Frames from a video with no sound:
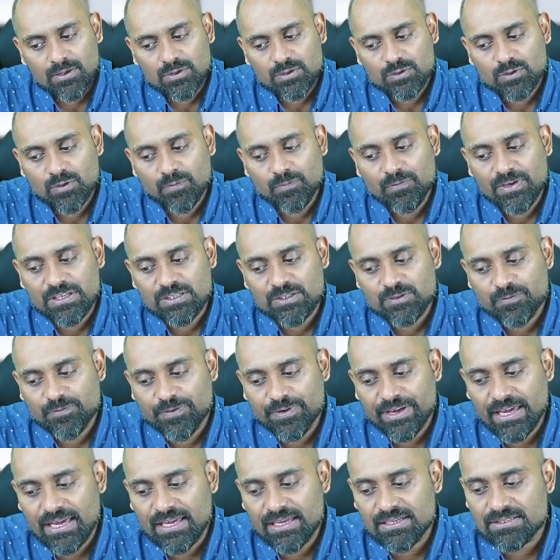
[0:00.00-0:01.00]
So which
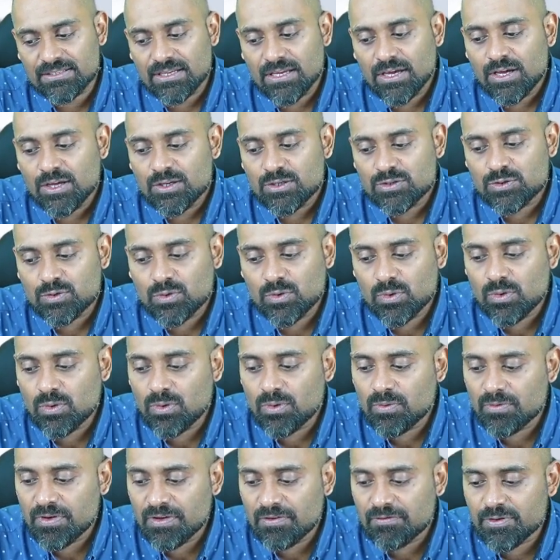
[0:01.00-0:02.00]
phase?
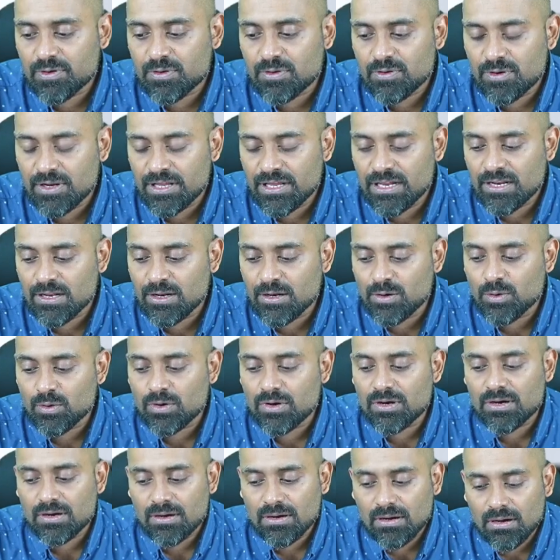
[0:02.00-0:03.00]
So if you really
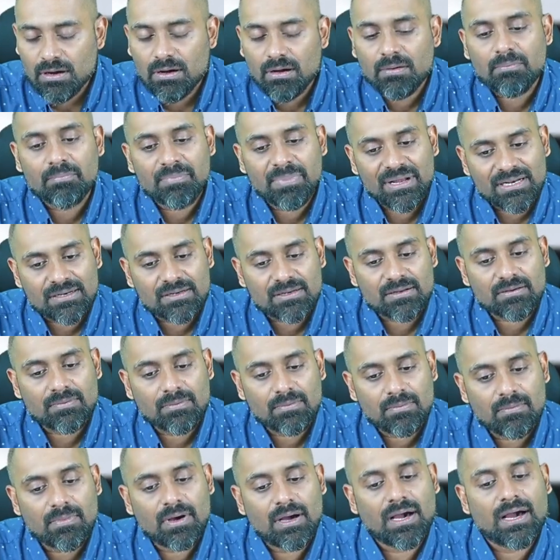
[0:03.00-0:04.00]
look a bit
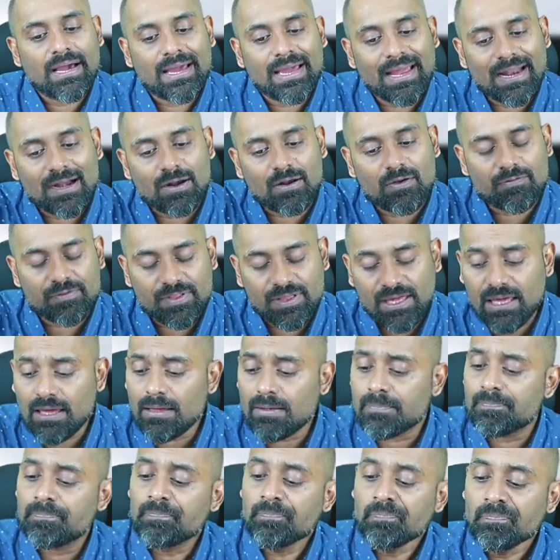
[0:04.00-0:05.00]
ahead of
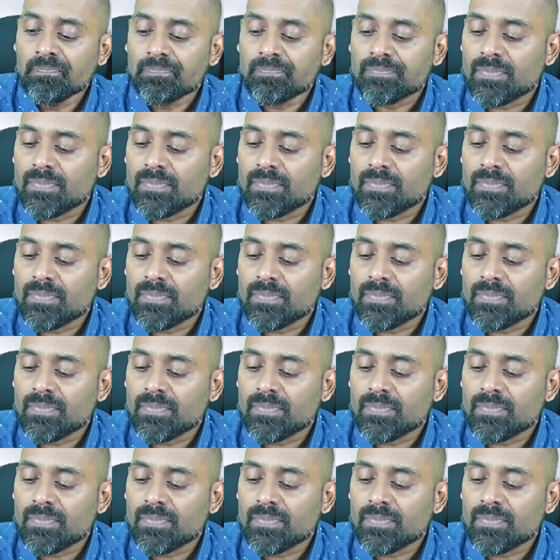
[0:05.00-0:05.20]
the